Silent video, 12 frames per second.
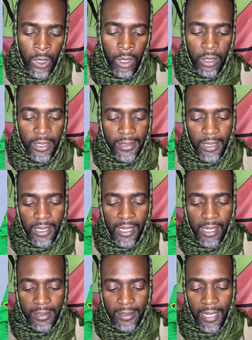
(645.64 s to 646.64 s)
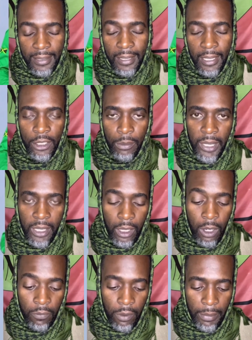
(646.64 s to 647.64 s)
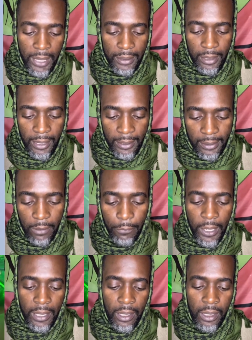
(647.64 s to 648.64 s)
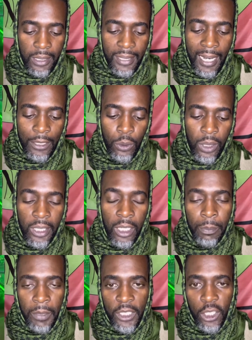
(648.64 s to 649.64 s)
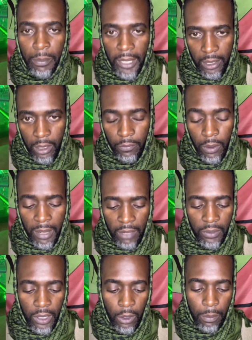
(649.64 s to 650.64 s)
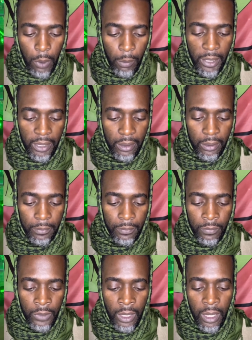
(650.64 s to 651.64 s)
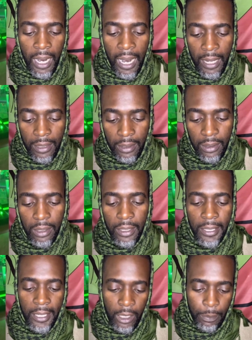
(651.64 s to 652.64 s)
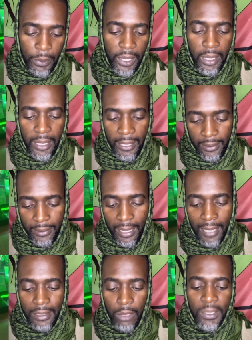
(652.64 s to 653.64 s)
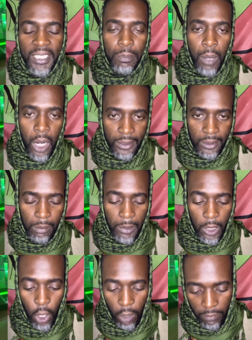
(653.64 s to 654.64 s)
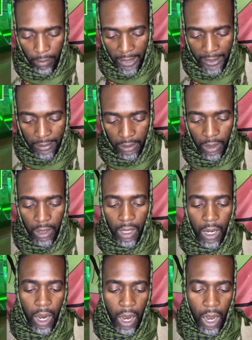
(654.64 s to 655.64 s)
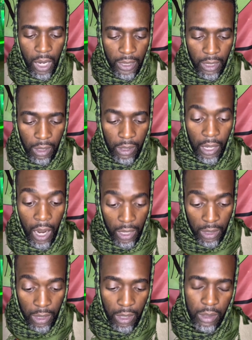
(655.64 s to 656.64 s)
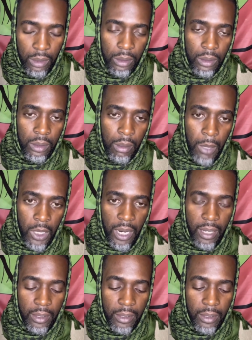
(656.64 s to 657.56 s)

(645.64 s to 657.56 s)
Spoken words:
This legal stance that Jamaica government is defending is actually keeping Jamaica from having a republic and keeping it as a responsible government under the monarch.